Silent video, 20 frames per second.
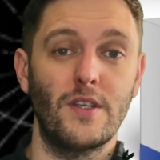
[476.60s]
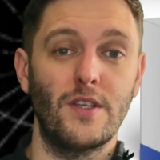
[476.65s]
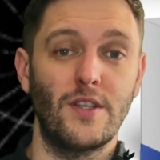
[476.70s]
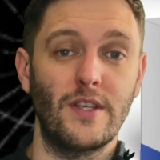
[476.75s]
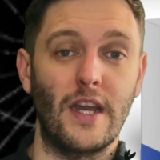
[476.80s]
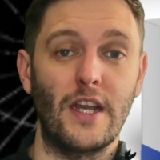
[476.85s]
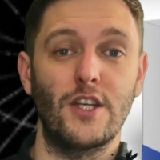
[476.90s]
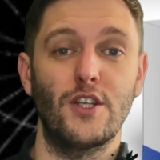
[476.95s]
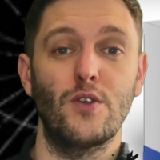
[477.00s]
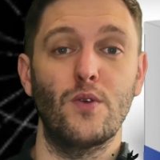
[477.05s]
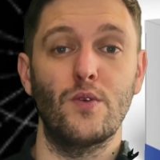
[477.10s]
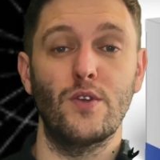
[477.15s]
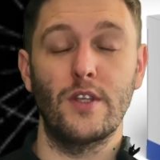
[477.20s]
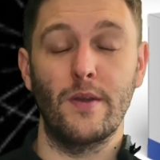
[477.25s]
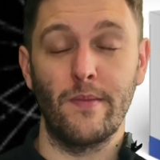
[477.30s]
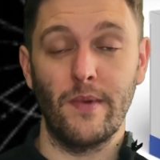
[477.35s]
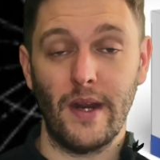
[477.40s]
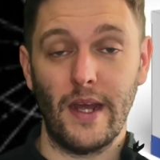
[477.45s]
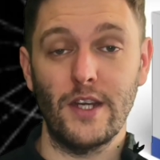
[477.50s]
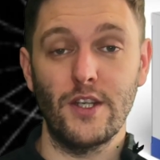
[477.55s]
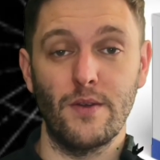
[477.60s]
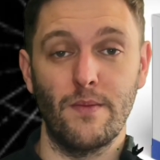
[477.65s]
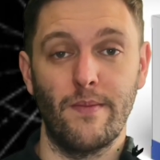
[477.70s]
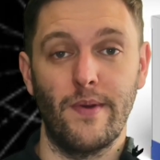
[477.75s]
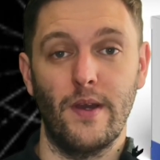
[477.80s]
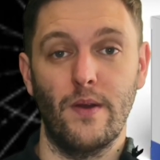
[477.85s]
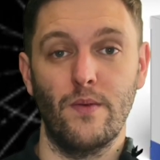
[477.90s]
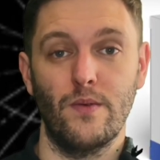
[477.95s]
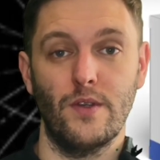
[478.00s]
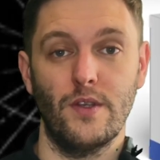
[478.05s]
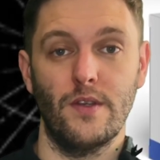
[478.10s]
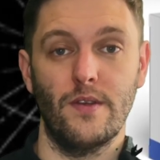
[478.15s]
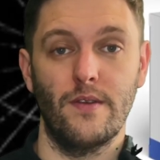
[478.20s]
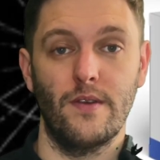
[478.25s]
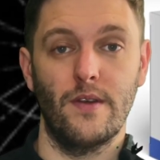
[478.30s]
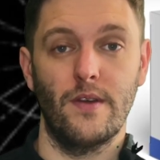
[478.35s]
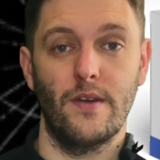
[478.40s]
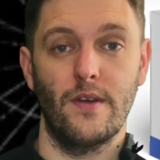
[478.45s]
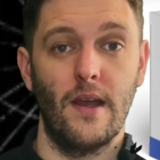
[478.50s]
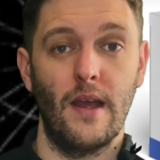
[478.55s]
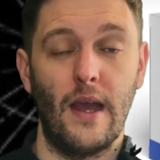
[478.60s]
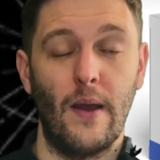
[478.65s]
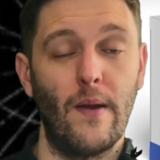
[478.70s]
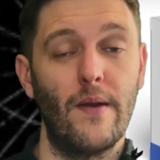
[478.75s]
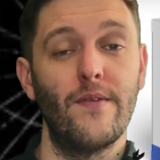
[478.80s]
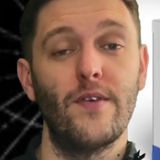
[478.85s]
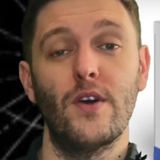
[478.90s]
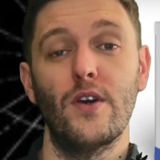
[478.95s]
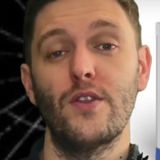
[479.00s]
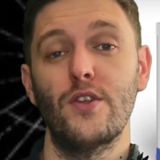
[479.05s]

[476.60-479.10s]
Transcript: sexual stimulation pills. However,